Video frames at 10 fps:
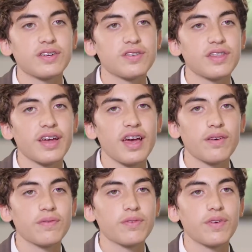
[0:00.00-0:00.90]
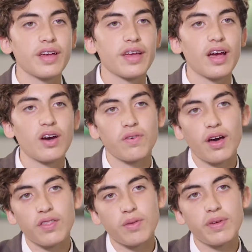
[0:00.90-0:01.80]
and all the careful thinking out of
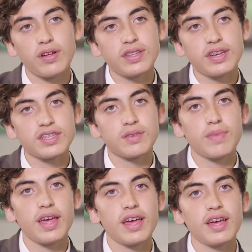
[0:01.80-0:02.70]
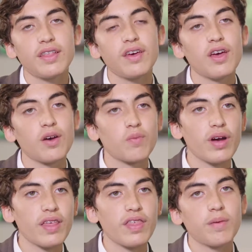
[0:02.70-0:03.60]
how the buildings are made,
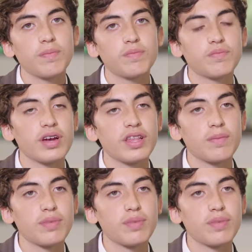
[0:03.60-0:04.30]
where they're